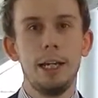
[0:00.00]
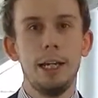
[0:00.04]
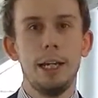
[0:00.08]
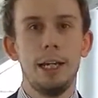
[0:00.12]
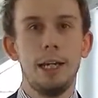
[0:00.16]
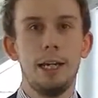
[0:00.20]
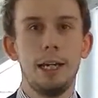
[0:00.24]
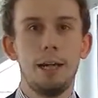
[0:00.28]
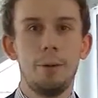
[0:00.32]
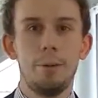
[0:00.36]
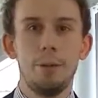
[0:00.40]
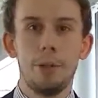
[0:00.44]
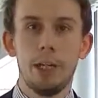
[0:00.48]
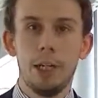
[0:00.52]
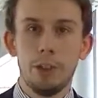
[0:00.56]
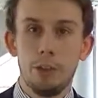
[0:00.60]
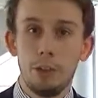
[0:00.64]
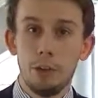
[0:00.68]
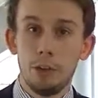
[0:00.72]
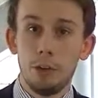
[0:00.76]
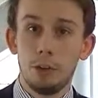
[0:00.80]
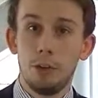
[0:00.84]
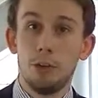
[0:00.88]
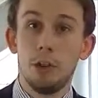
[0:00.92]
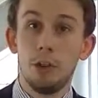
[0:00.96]
And
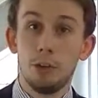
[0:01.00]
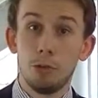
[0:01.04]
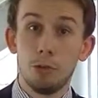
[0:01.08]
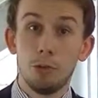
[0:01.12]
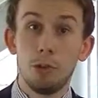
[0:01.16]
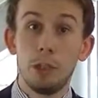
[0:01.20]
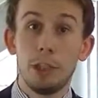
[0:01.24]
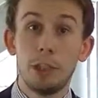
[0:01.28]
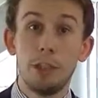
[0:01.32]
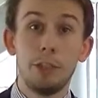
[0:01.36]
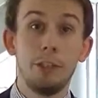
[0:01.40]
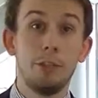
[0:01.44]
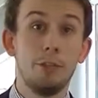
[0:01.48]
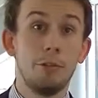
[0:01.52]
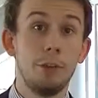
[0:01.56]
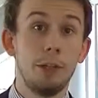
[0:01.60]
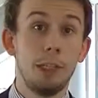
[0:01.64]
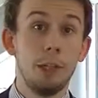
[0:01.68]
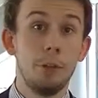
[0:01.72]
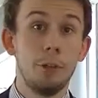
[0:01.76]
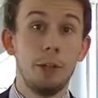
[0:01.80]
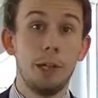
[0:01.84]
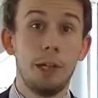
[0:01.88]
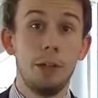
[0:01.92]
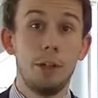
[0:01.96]
those guys really did really
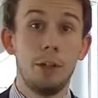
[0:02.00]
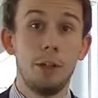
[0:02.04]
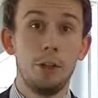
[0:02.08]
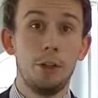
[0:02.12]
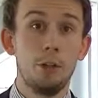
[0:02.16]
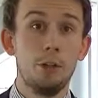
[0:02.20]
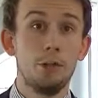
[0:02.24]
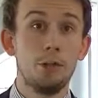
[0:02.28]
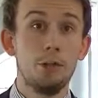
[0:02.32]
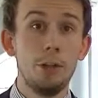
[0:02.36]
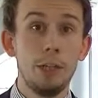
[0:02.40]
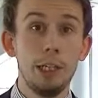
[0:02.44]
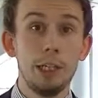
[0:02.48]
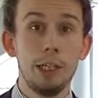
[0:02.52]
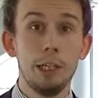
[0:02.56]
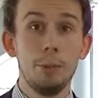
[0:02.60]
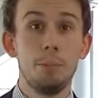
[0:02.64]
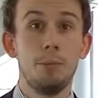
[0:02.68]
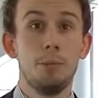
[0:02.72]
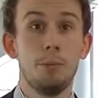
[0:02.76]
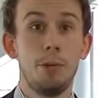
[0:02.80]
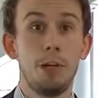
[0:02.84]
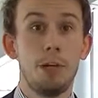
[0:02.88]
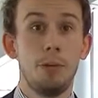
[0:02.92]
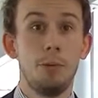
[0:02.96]
well. And I was really
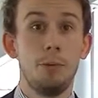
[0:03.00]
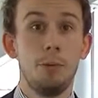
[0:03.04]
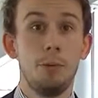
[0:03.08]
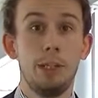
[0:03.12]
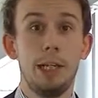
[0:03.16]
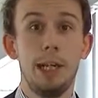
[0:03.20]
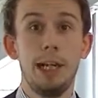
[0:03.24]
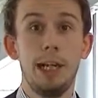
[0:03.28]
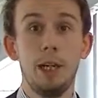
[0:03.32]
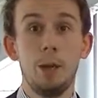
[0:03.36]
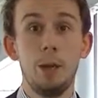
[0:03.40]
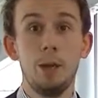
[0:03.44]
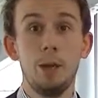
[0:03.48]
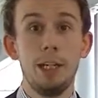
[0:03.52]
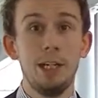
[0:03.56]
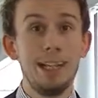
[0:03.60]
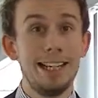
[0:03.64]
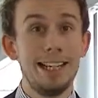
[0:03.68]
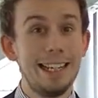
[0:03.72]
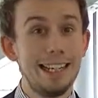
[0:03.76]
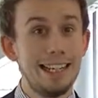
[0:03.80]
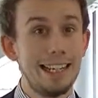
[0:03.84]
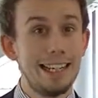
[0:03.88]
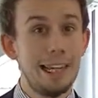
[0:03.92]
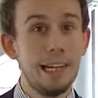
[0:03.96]
impressed with how
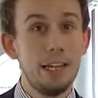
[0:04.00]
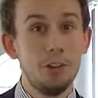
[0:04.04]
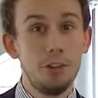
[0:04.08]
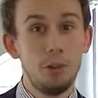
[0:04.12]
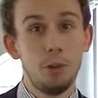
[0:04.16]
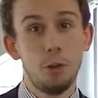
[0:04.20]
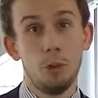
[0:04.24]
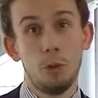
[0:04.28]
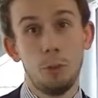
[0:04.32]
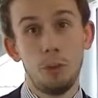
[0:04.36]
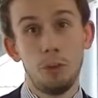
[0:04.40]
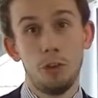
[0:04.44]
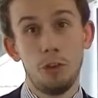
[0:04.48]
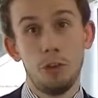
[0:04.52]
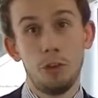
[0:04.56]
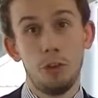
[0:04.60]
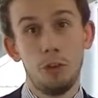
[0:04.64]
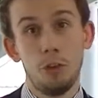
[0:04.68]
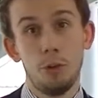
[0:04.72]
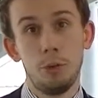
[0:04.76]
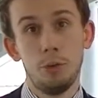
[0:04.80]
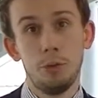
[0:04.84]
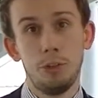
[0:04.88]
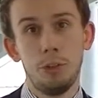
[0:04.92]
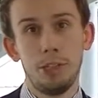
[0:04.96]
engaged they were with the
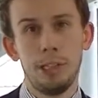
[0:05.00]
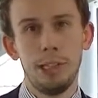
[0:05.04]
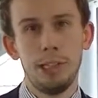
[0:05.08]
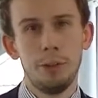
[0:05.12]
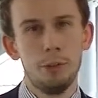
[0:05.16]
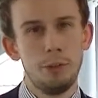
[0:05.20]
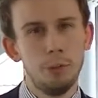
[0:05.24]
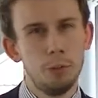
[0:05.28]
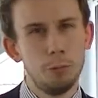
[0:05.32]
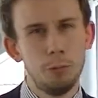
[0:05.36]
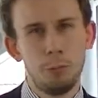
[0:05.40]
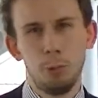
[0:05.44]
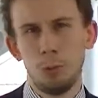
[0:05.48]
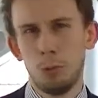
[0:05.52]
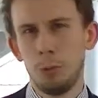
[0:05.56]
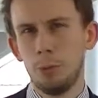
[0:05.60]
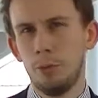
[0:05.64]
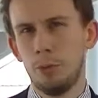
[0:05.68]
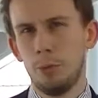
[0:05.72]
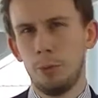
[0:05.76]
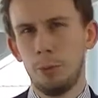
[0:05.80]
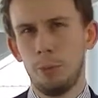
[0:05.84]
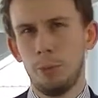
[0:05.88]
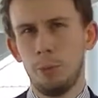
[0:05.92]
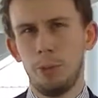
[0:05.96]
students and how supportive
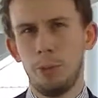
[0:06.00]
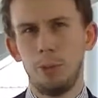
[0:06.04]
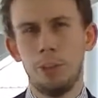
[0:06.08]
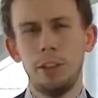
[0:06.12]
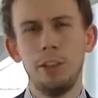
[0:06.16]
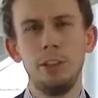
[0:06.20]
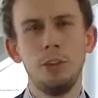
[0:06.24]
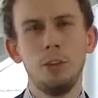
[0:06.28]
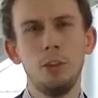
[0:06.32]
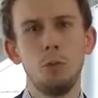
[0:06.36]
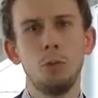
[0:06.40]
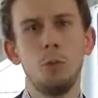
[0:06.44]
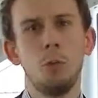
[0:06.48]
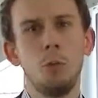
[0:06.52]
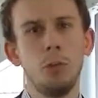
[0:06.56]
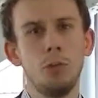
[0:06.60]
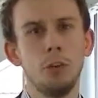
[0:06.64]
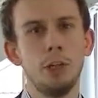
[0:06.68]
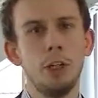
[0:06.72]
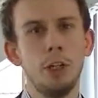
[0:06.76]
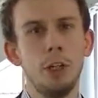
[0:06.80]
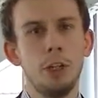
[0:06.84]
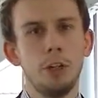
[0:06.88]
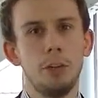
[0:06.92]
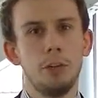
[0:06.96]
they were. They didn't just want
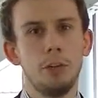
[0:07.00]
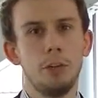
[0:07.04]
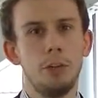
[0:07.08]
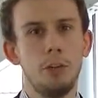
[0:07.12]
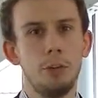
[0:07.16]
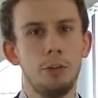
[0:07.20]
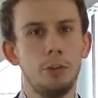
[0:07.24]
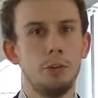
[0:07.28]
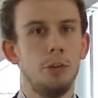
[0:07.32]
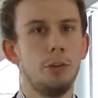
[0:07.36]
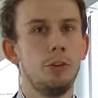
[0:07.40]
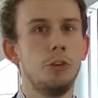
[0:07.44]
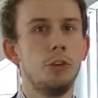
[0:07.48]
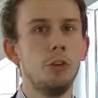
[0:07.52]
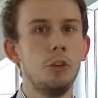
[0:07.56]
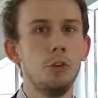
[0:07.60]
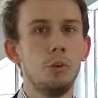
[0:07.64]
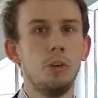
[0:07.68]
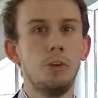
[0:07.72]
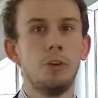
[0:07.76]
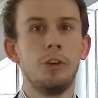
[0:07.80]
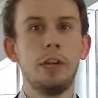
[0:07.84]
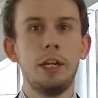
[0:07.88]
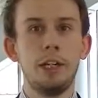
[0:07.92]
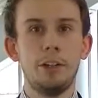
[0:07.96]
the students to do
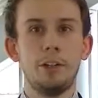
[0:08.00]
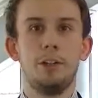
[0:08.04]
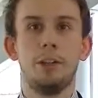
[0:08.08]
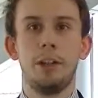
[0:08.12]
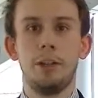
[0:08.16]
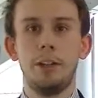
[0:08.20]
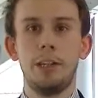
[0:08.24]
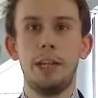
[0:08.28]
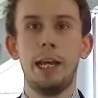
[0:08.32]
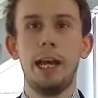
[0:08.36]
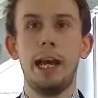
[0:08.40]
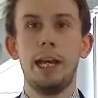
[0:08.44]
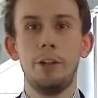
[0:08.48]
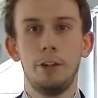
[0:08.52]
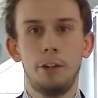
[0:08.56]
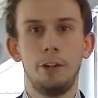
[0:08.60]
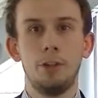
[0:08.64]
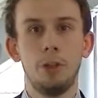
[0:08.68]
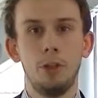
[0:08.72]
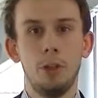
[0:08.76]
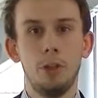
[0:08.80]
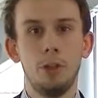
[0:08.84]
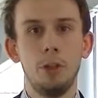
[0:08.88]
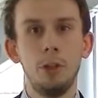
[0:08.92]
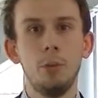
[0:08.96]
what they said they had to
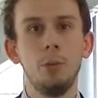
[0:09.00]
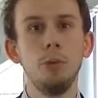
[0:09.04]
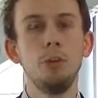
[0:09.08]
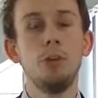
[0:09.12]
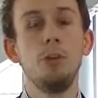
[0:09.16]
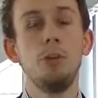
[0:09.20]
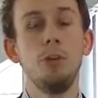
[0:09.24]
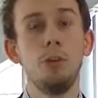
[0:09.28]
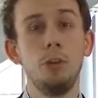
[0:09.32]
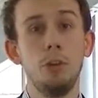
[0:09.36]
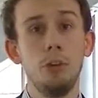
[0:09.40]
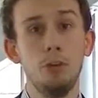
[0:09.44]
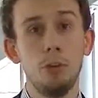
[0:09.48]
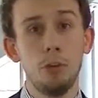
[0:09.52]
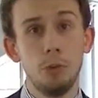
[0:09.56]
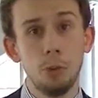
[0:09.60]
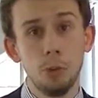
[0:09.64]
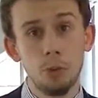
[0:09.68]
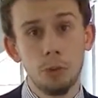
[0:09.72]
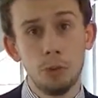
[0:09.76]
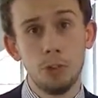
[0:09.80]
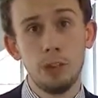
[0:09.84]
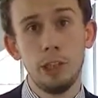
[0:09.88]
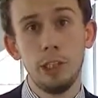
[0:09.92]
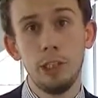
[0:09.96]
do. They wanted the students to
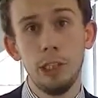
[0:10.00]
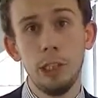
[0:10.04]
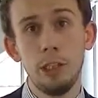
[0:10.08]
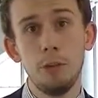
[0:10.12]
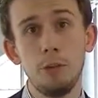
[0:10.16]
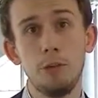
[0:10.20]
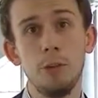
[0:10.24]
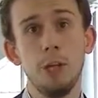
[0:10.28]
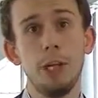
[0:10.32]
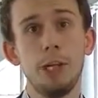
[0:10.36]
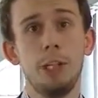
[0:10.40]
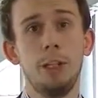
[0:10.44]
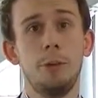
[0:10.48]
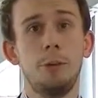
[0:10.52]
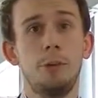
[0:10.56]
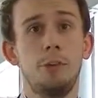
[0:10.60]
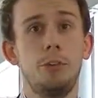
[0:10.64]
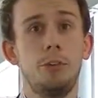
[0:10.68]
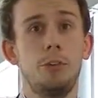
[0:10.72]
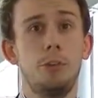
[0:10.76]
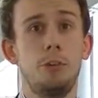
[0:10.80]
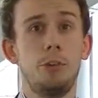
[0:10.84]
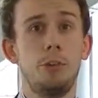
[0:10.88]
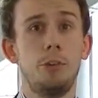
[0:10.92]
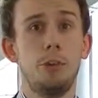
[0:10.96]
achieve, they wanted
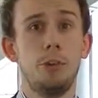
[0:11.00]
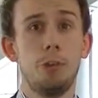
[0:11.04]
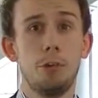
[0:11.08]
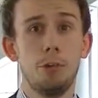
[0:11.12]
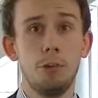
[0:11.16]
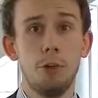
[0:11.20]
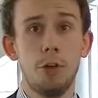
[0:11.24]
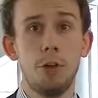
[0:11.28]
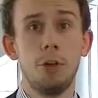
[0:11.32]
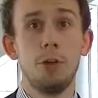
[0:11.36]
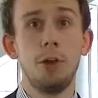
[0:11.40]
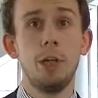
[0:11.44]
students to grow